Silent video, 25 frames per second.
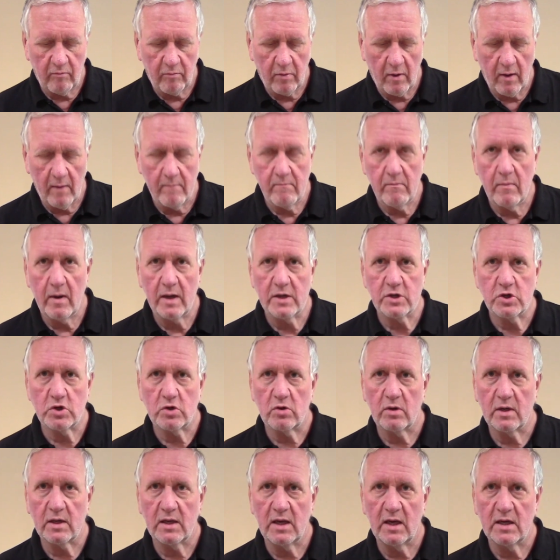by
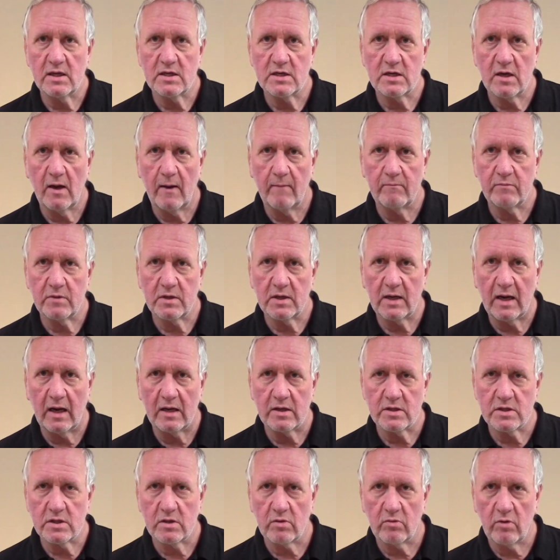measuring these up to get
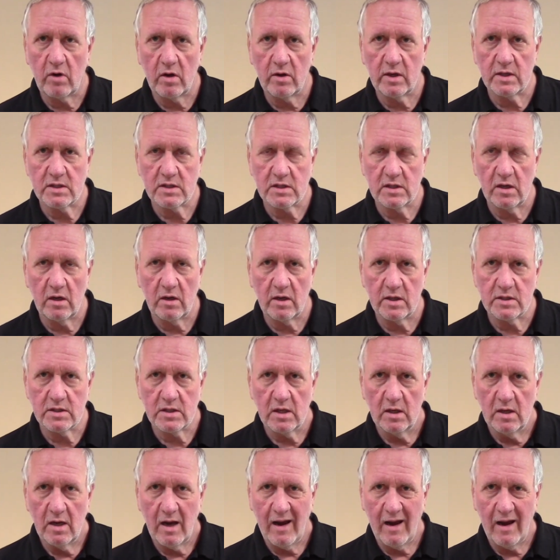us the right size,